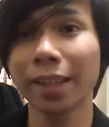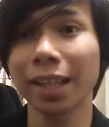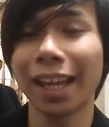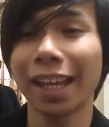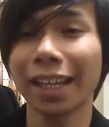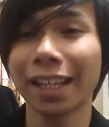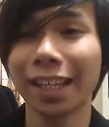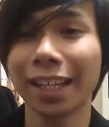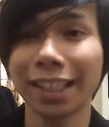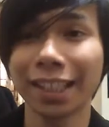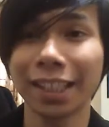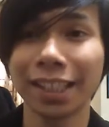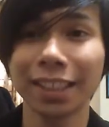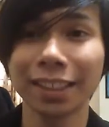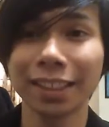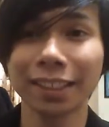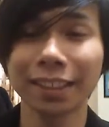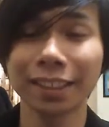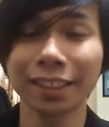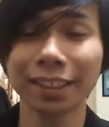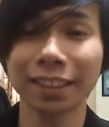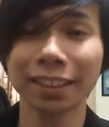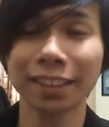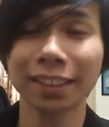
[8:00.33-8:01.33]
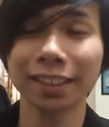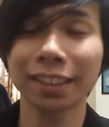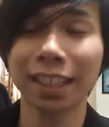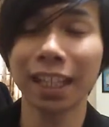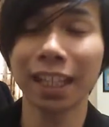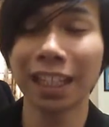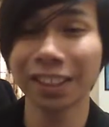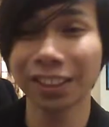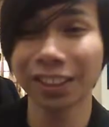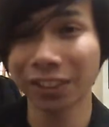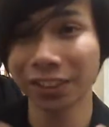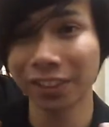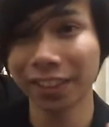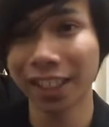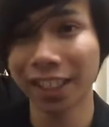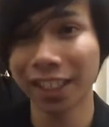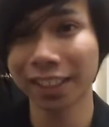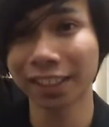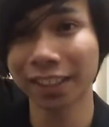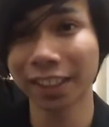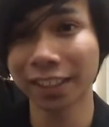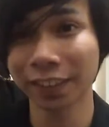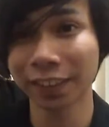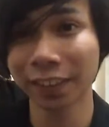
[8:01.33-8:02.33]
and I guess I'll see you
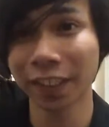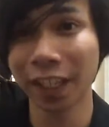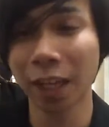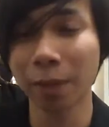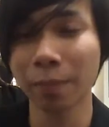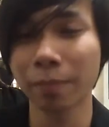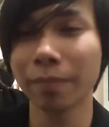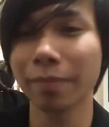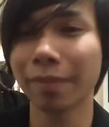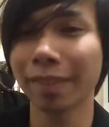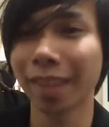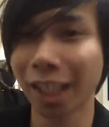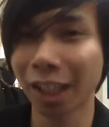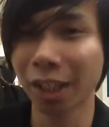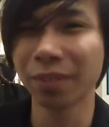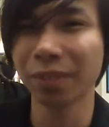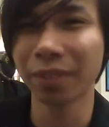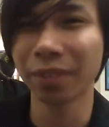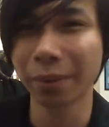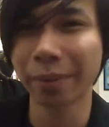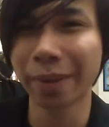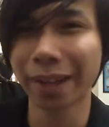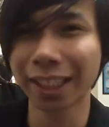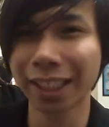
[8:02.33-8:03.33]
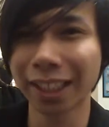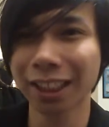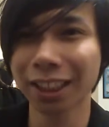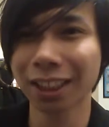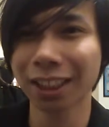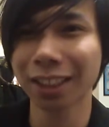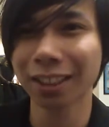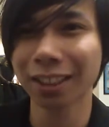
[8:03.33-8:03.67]
guys next time. Thank you very much.